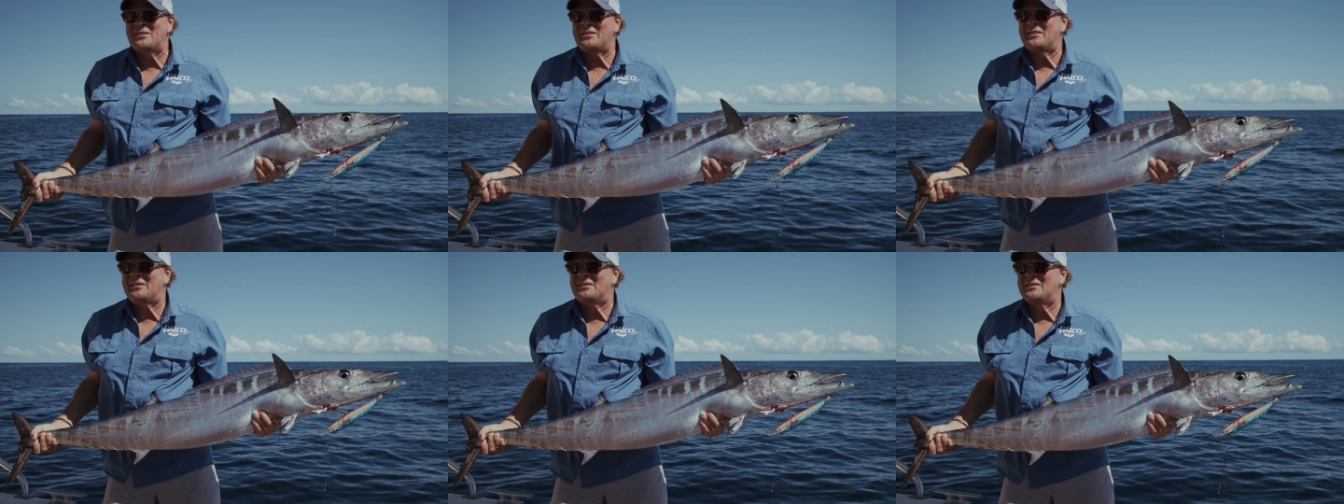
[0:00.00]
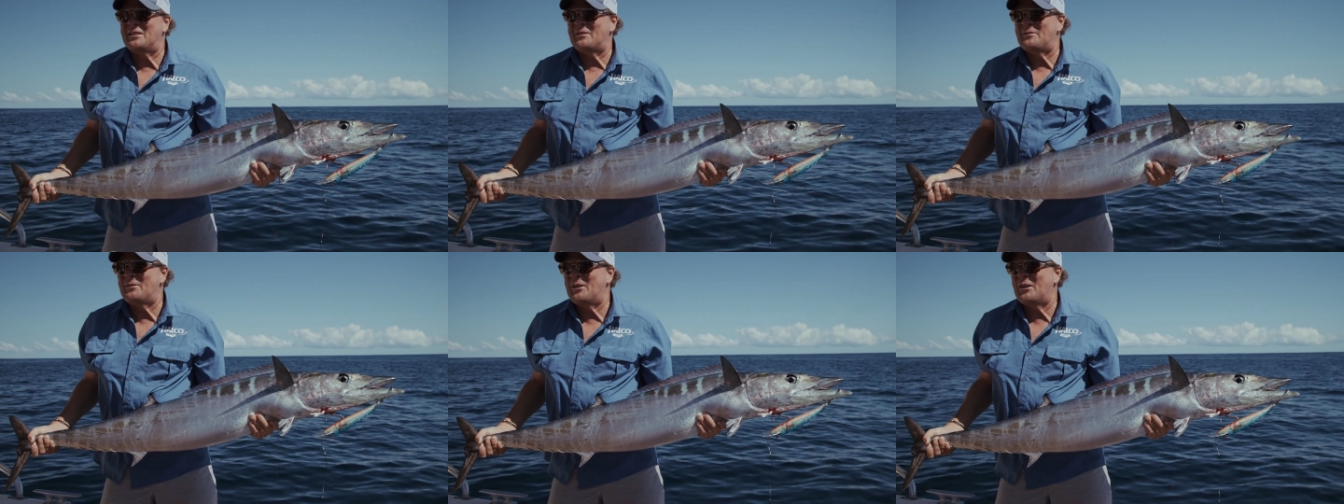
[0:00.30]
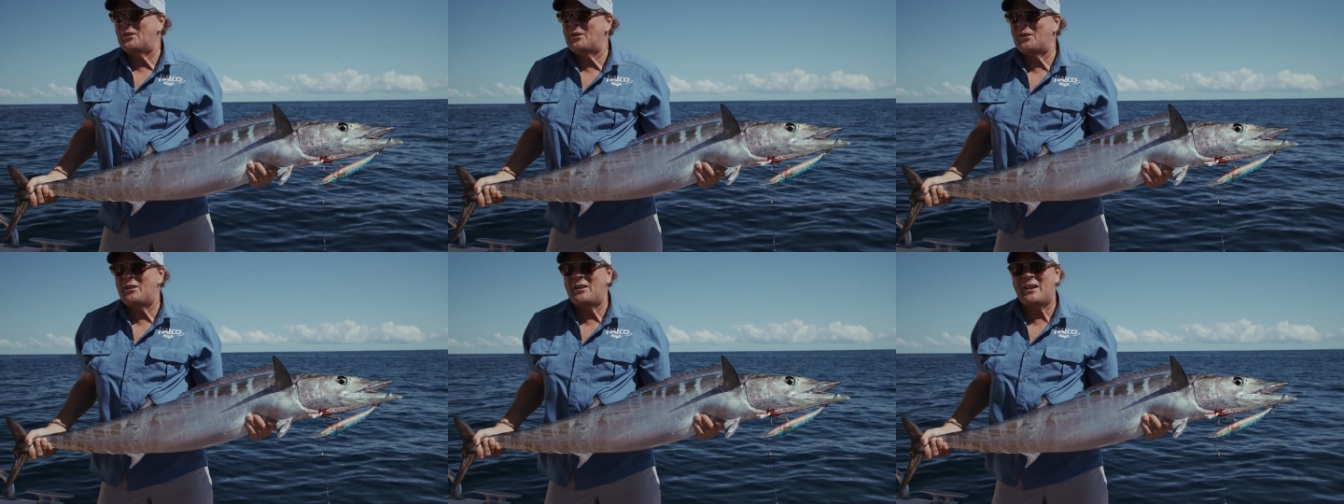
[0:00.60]
This is a
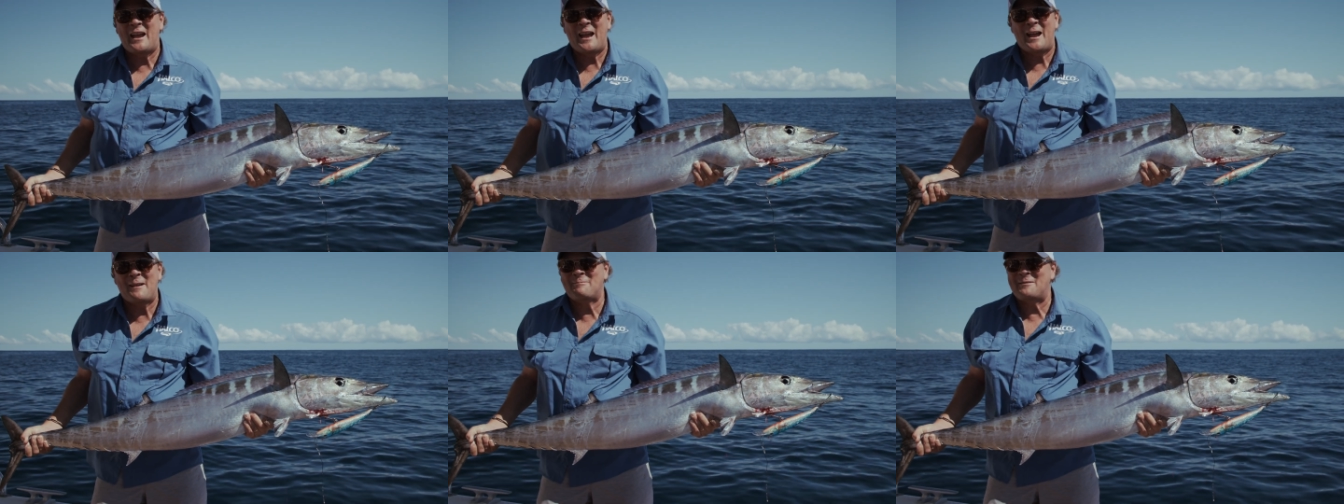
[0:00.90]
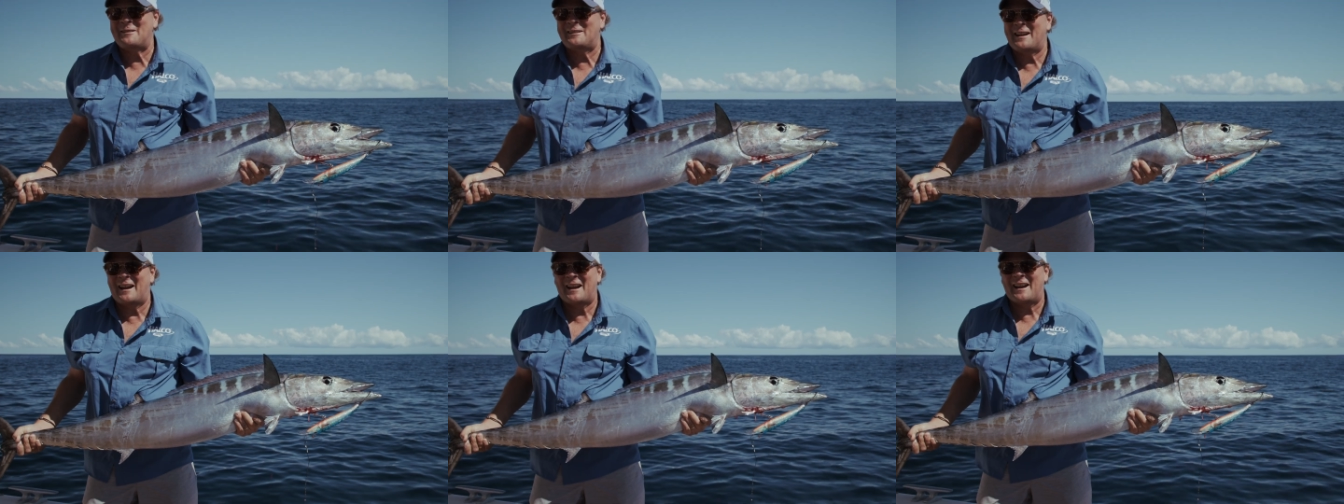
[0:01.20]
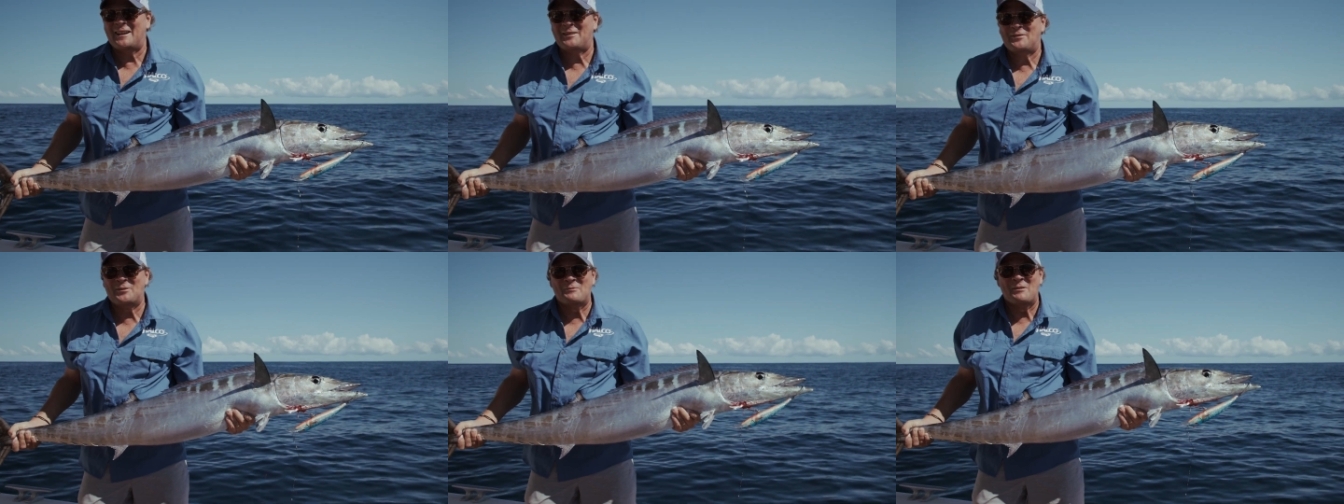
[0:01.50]
very happy
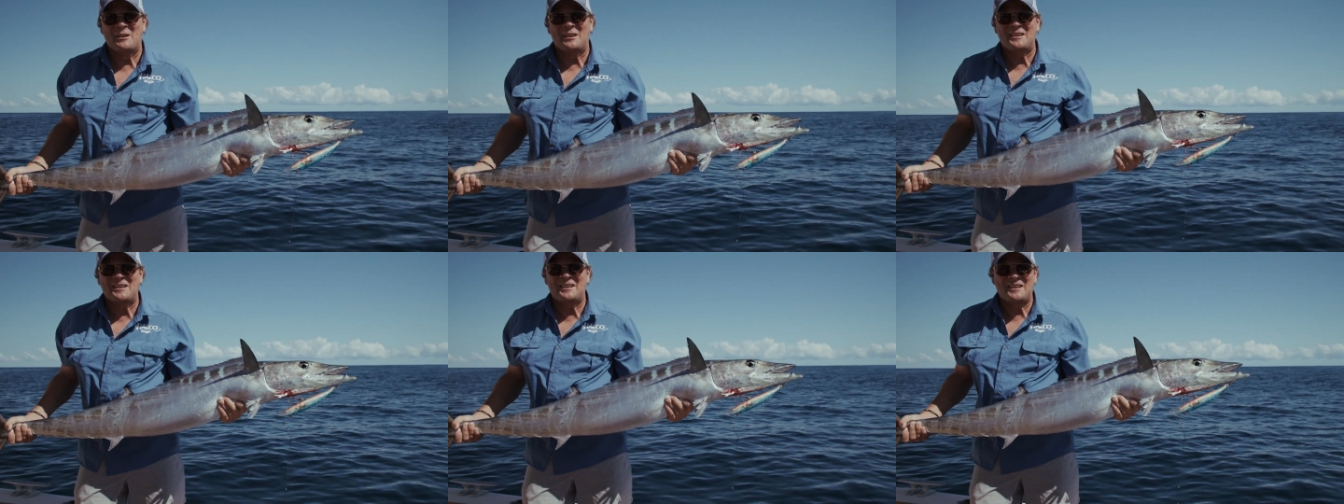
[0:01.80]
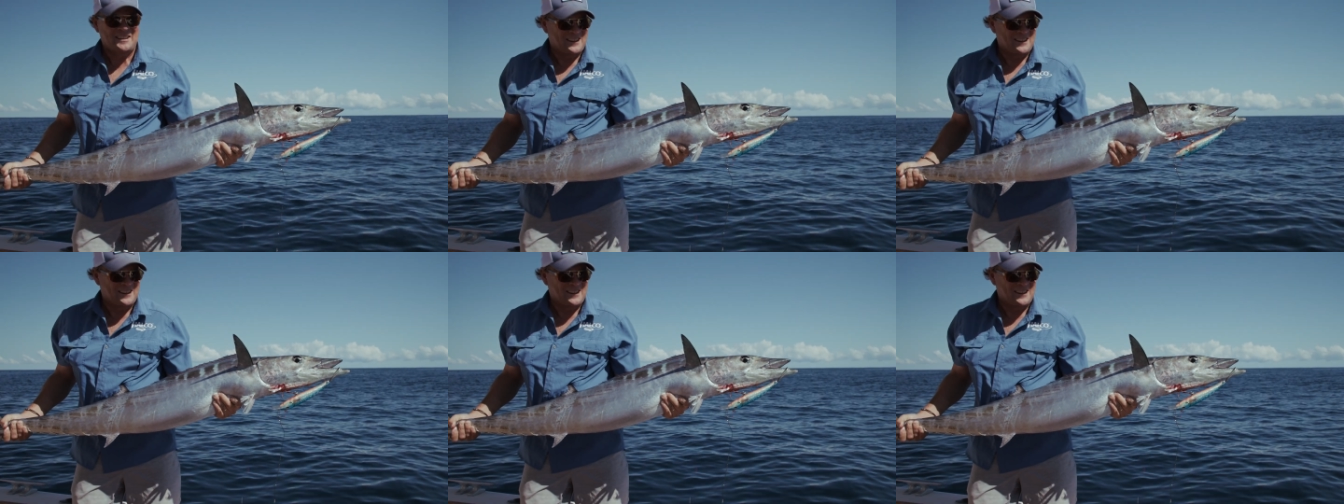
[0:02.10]
day for me.